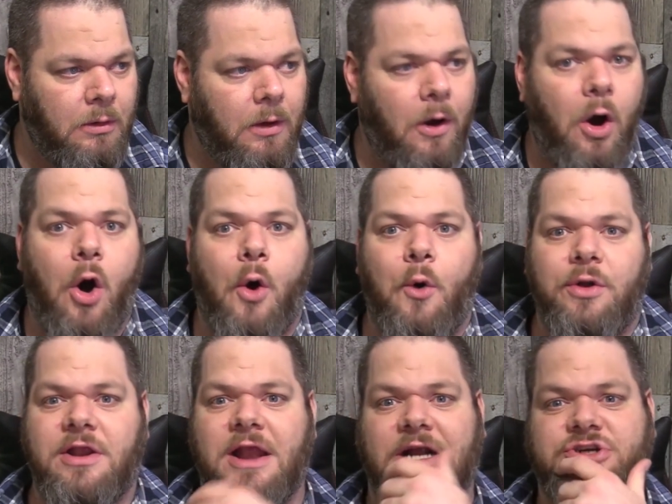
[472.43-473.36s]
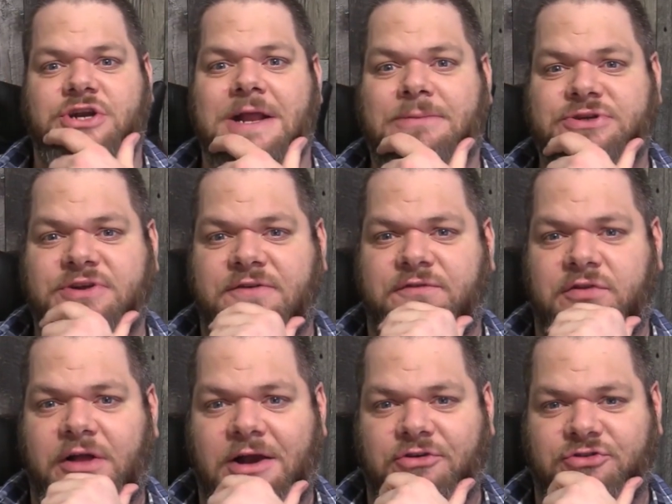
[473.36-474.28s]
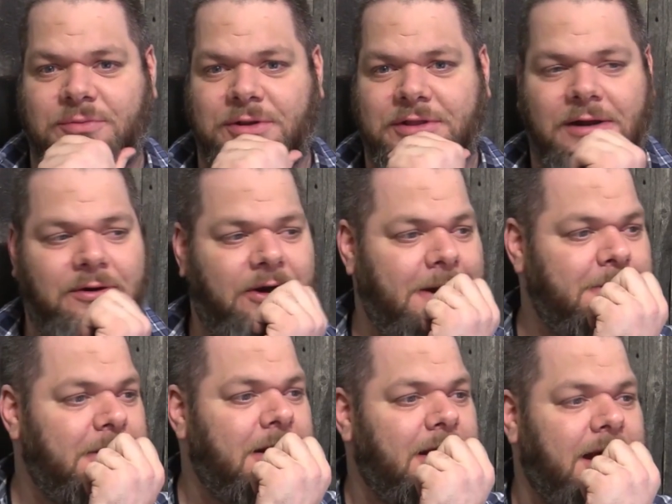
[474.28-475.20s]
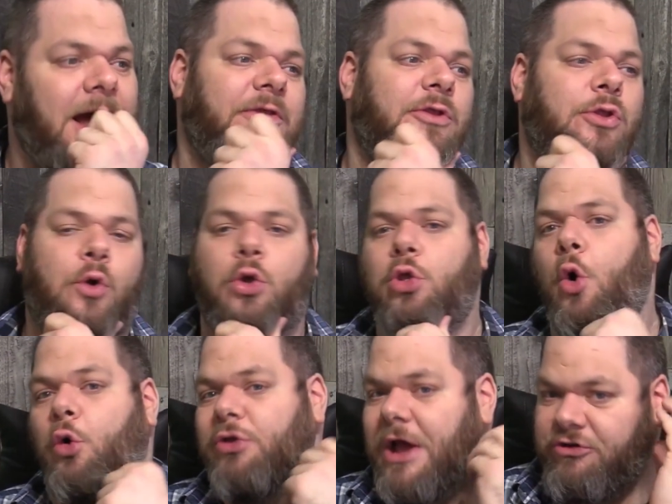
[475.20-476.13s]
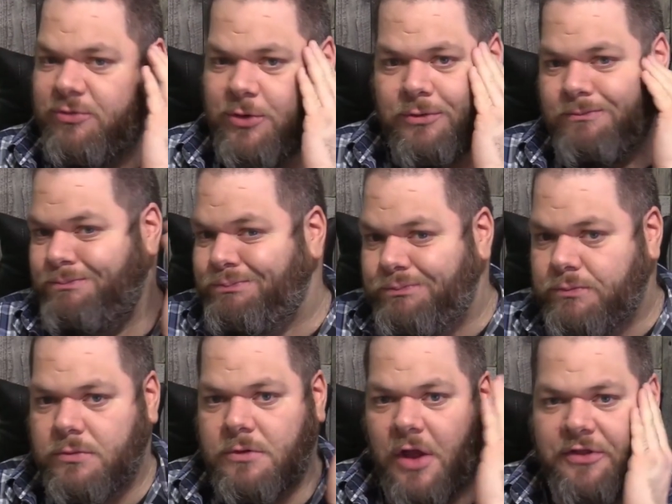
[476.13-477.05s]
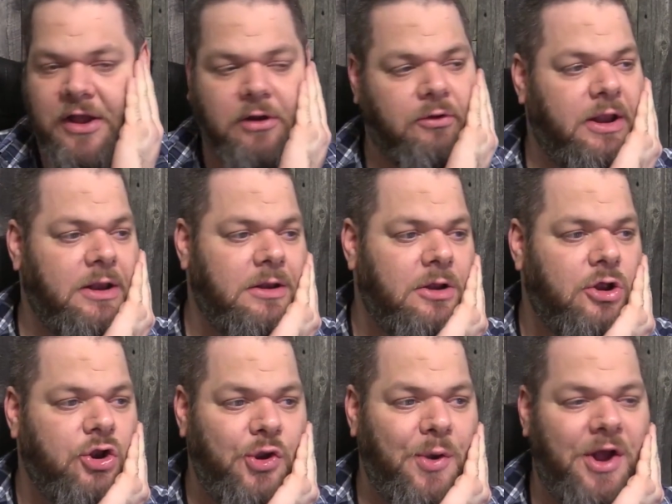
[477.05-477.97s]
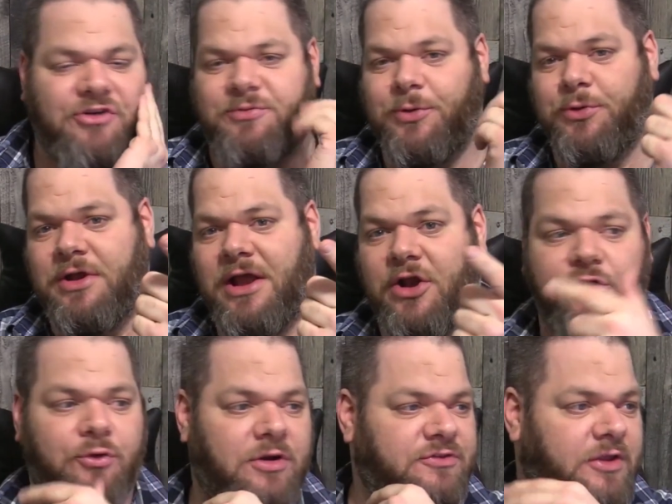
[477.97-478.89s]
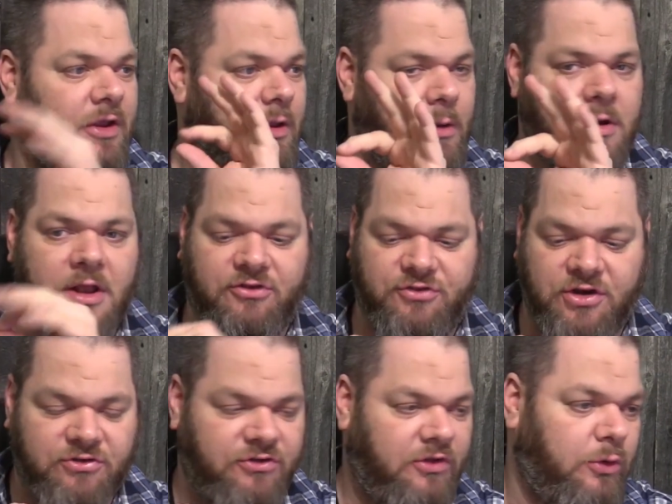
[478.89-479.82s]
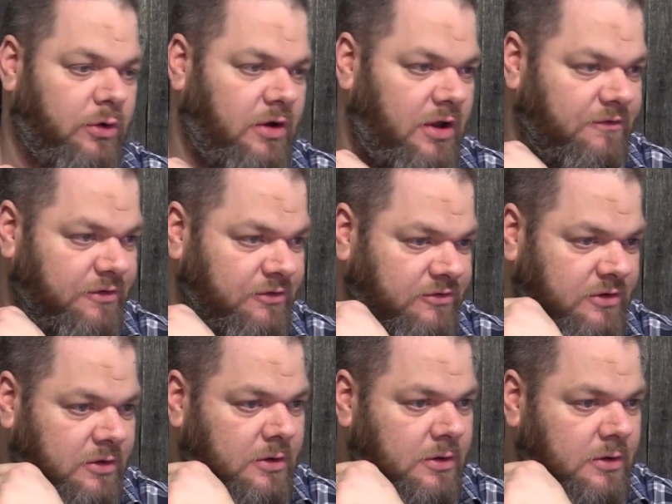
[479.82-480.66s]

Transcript: Oh, it did extra damage, you get fly or something like that, right? Yeah, the old attribute, not that great. New attribute, interesting. Nice changes in Lore Heavens.